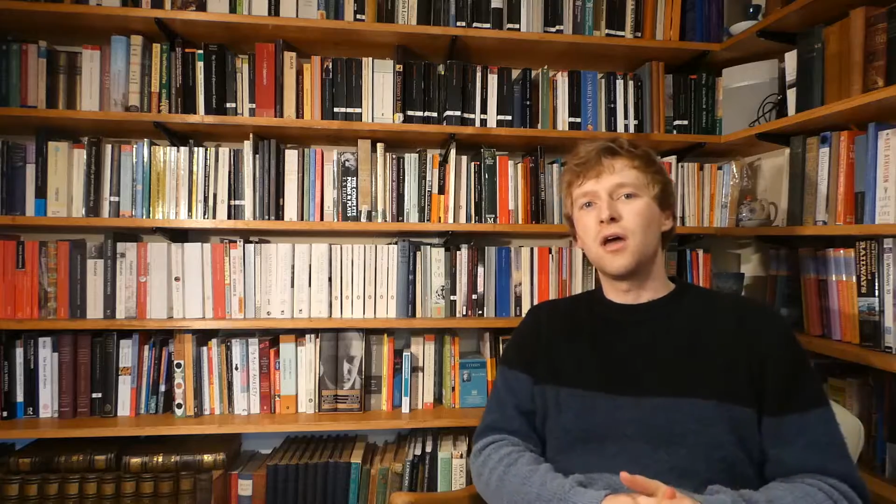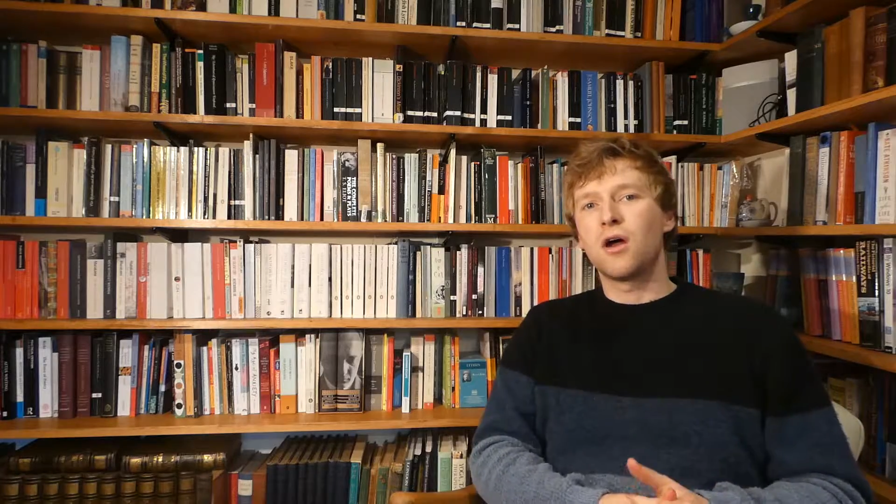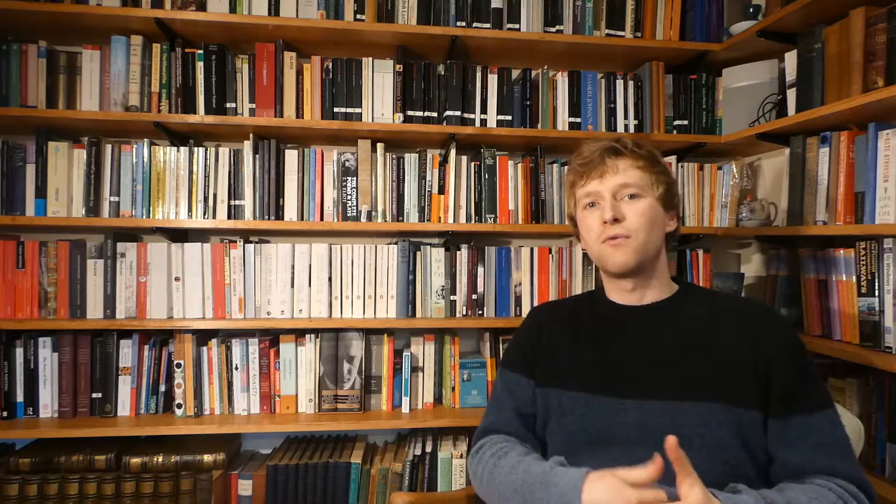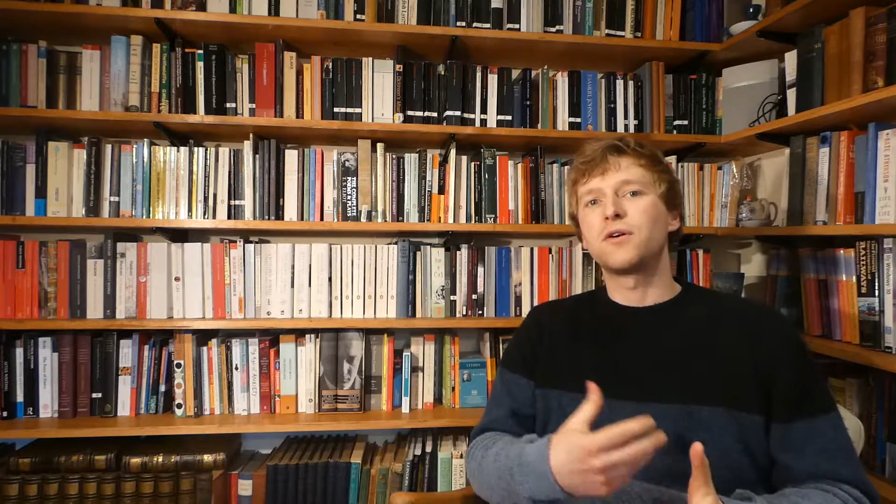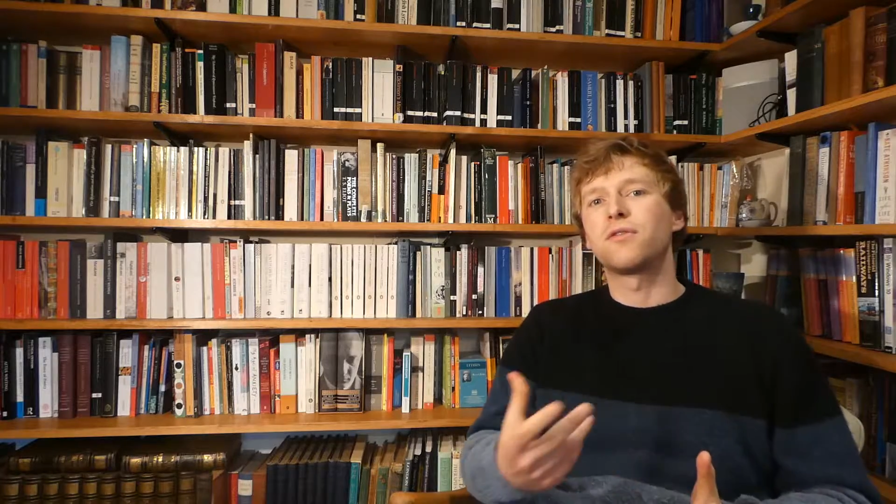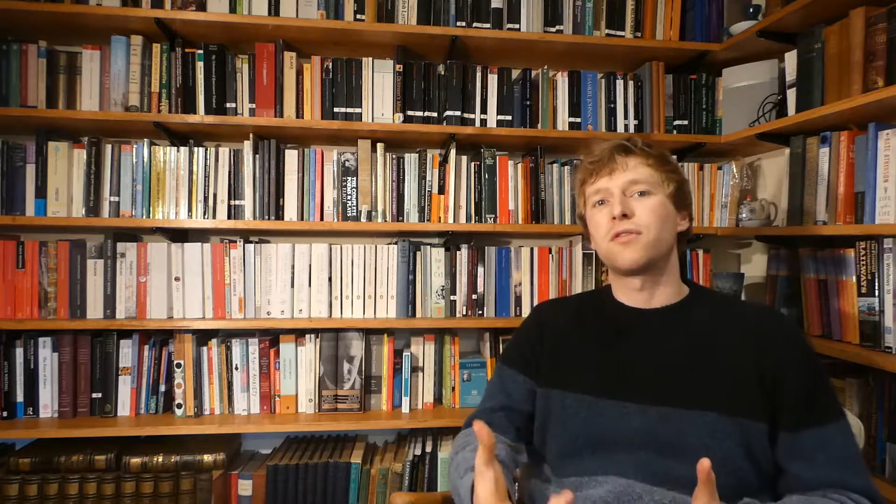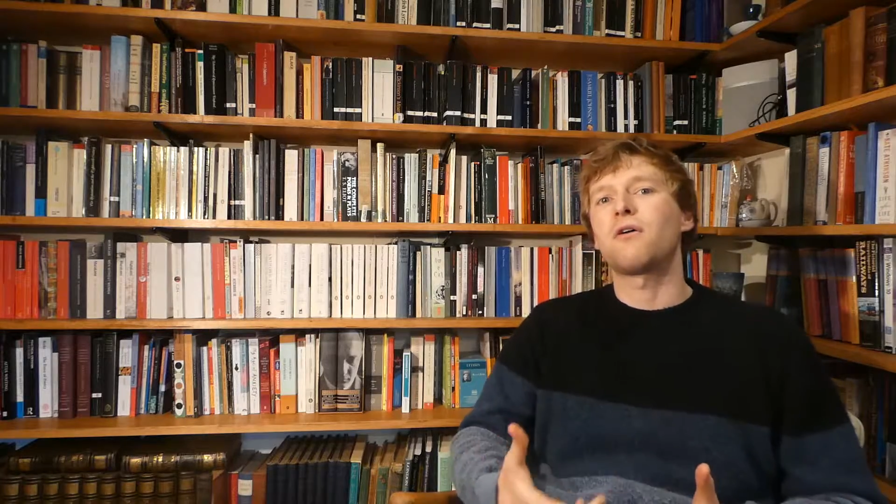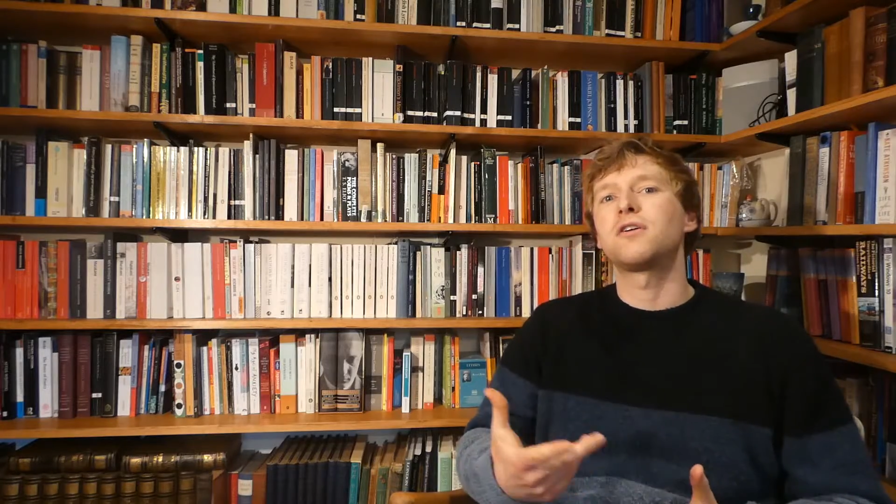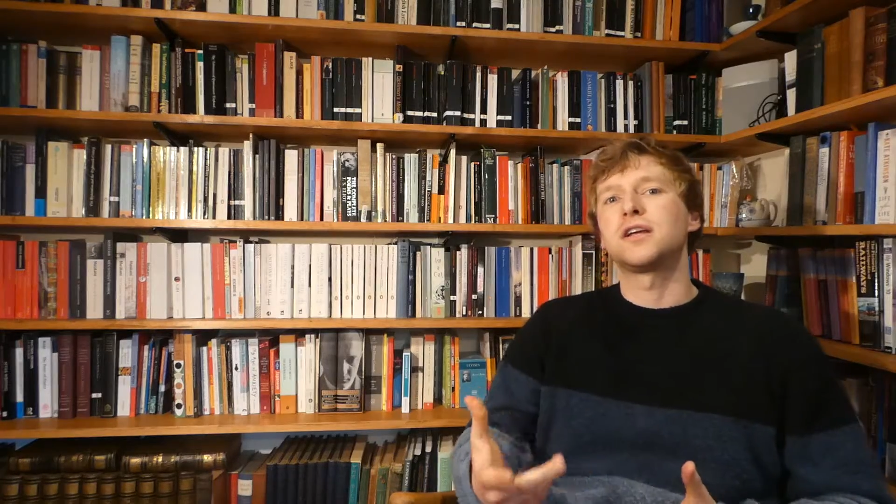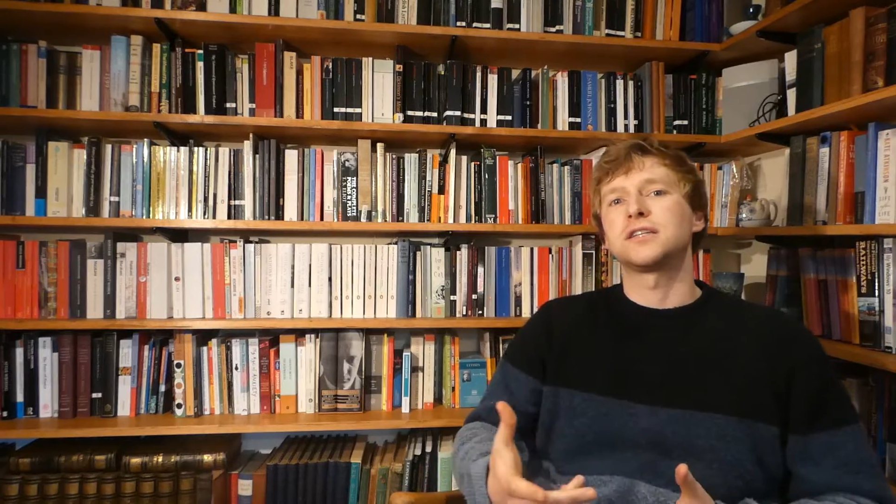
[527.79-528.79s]
a real
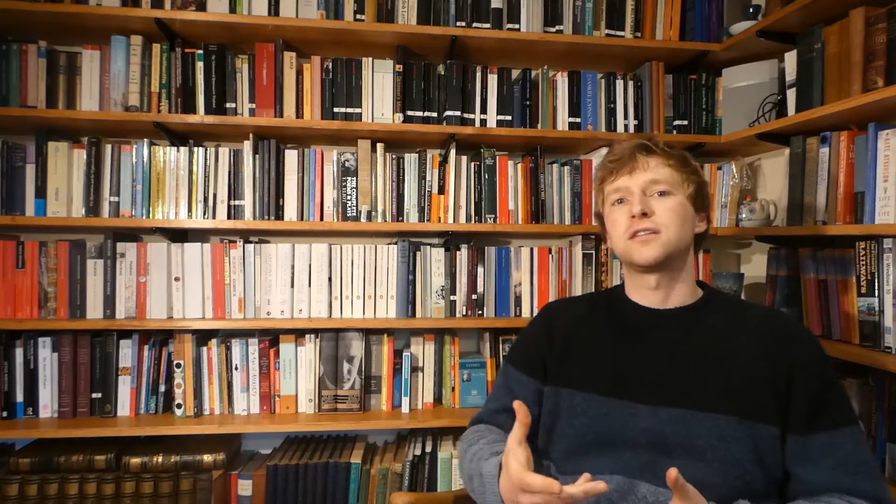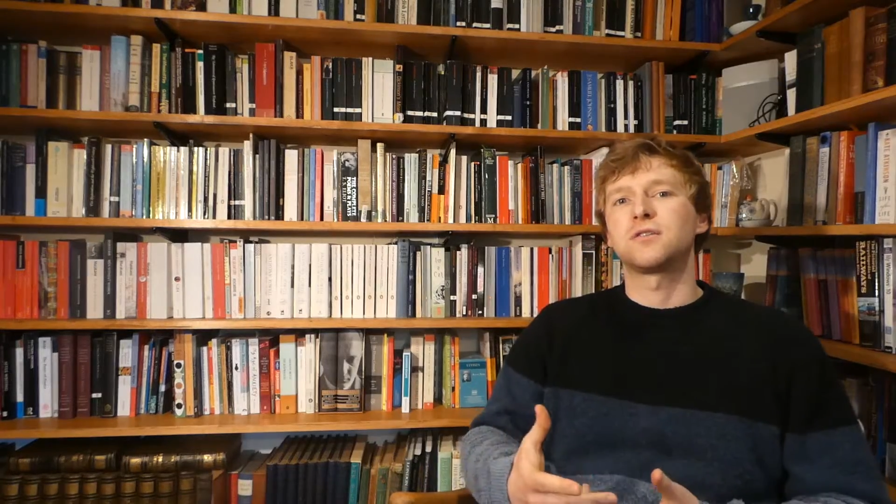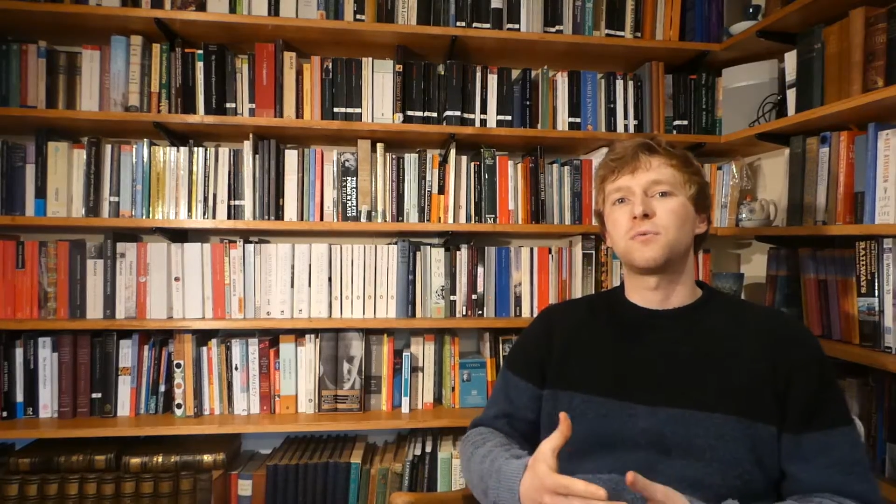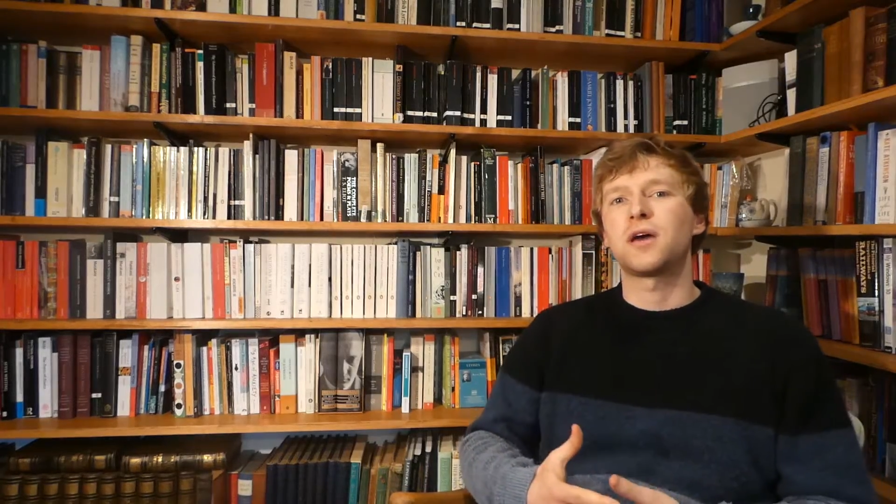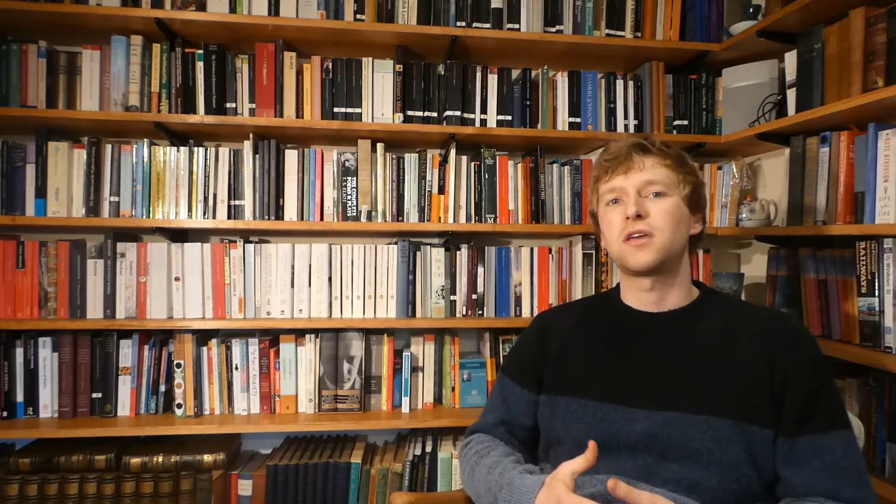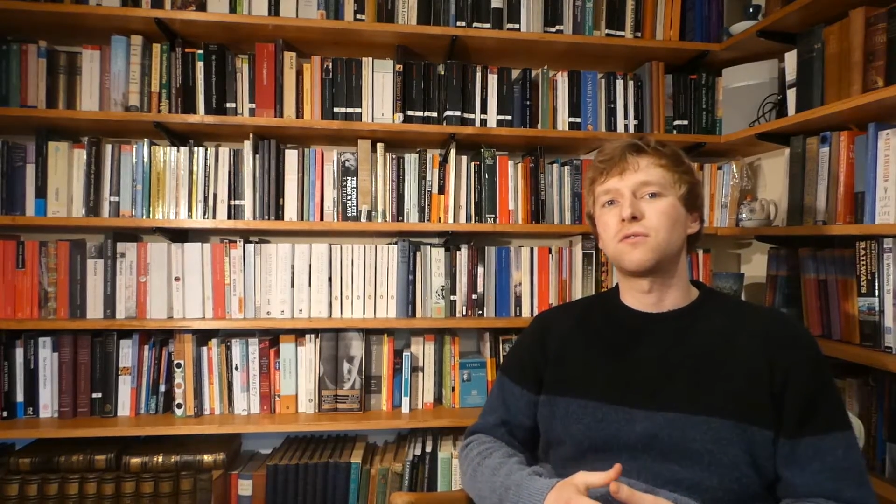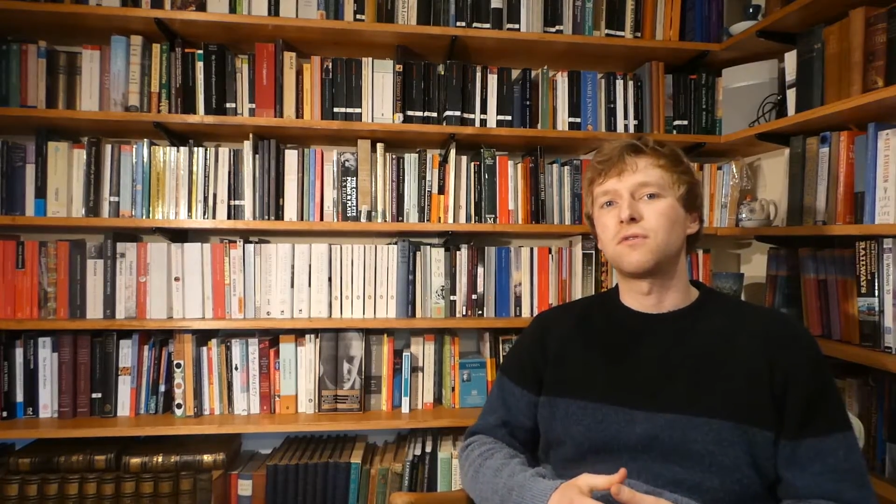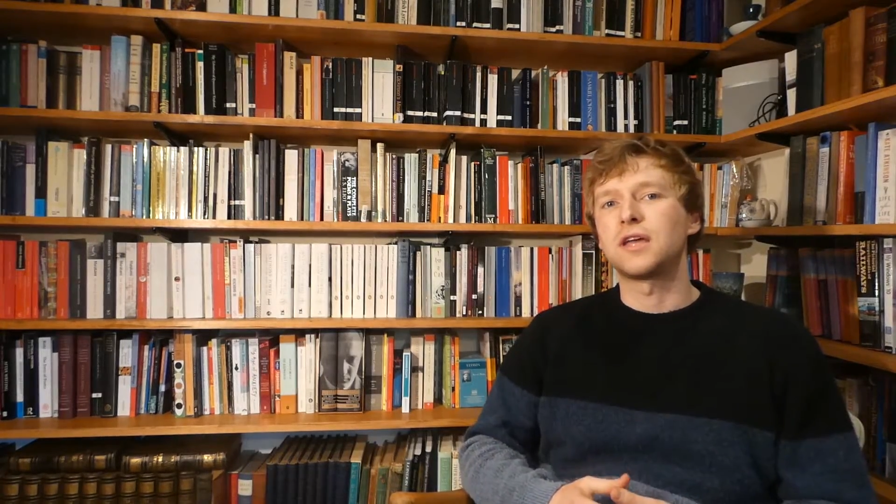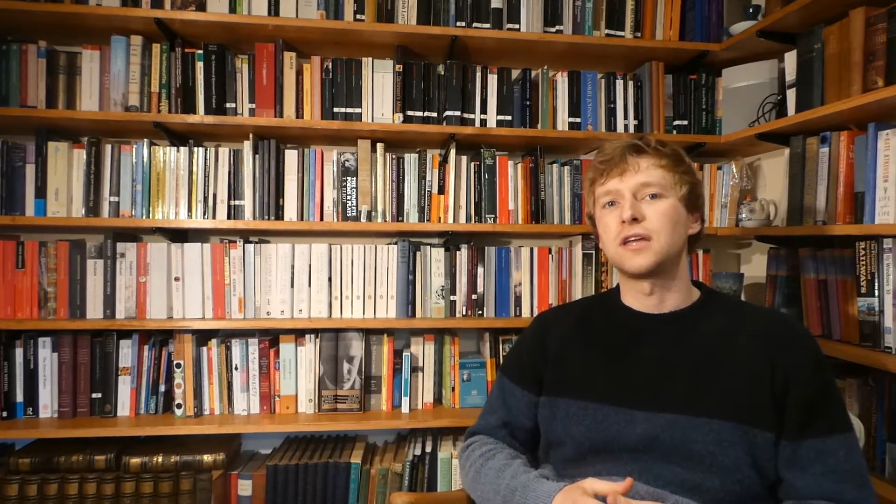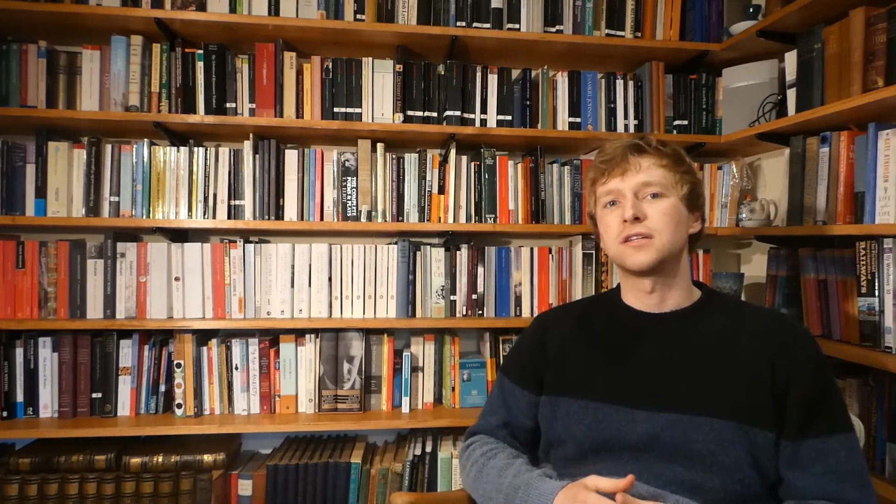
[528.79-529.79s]
thoroughness to the way you
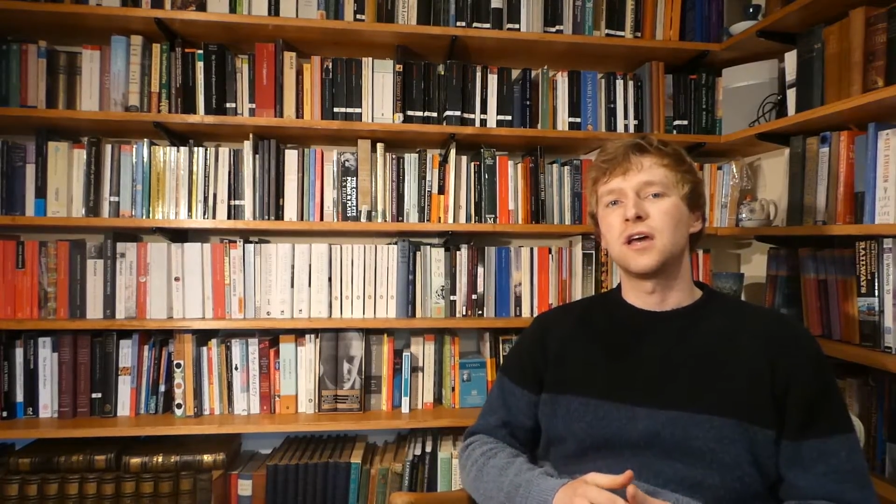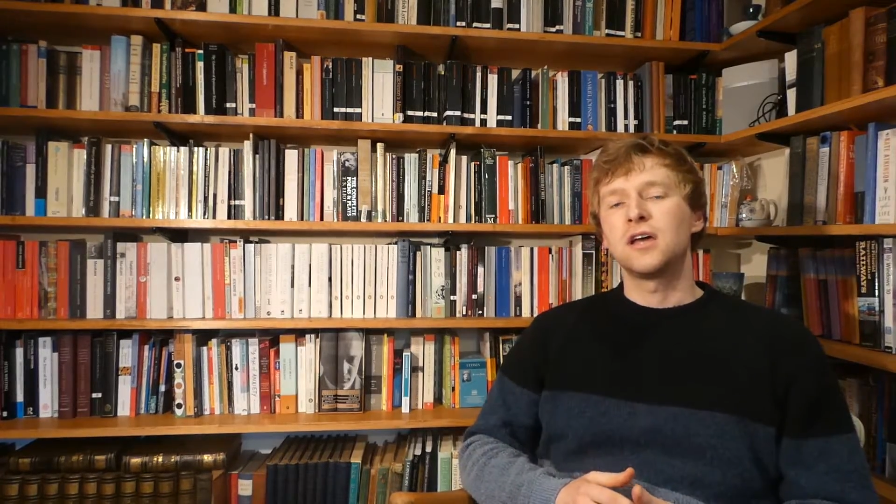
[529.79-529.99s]
read.